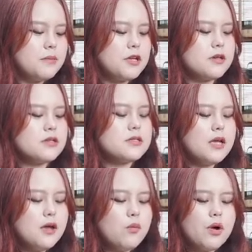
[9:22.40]
because
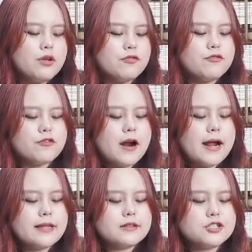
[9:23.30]
when you
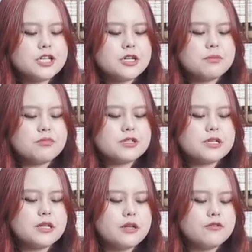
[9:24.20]
fry the chicken
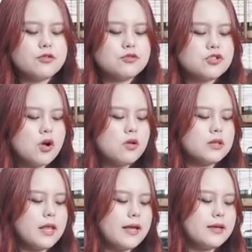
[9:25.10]
brisket if you
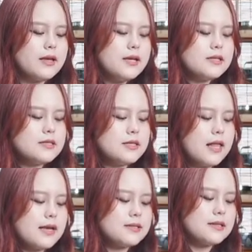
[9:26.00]
don't like
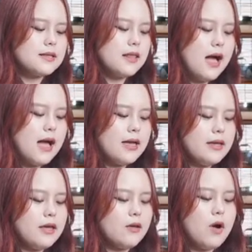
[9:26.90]
slice the
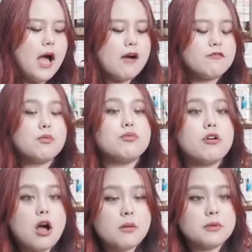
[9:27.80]
line it will have a
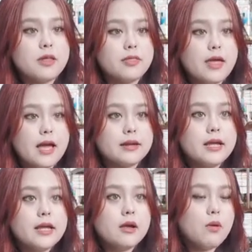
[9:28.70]
problem that
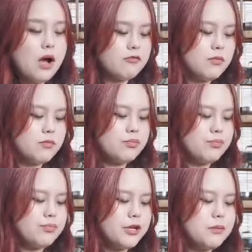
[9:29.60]
it will have a
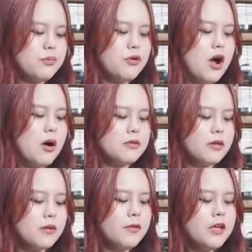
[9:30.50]
big
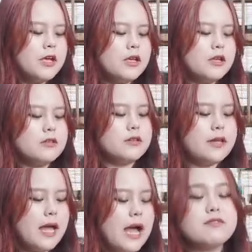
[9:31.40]
problem
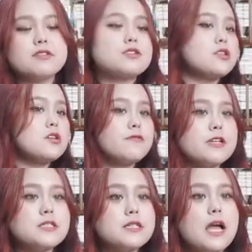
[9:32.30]
they have the
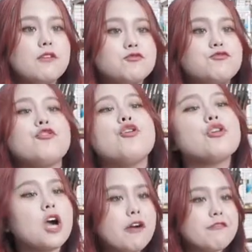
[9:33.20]
surface they have
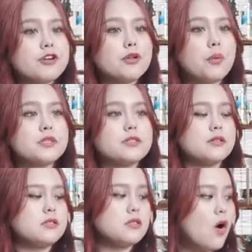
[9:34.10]
full covered with
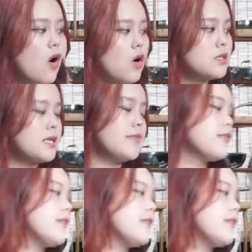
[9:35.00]
the sauce and